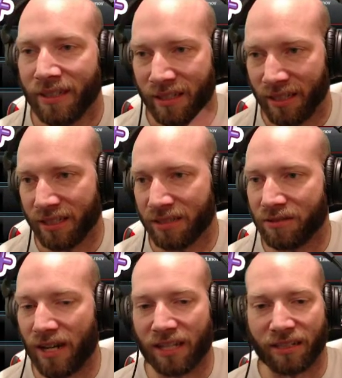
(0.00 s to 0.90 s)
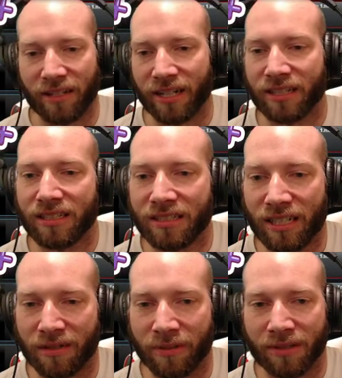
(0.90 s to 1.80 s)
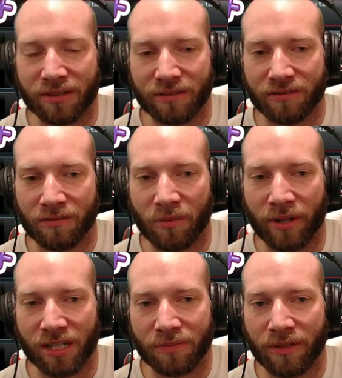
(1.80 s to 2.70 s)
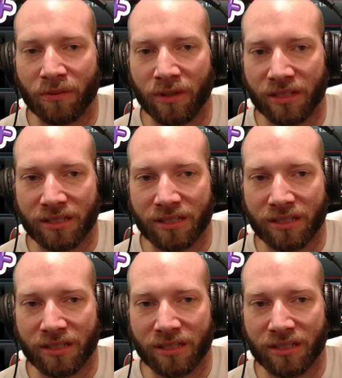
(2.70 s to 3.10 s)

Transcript: It's crackling right now because it's not the most robust, but it works.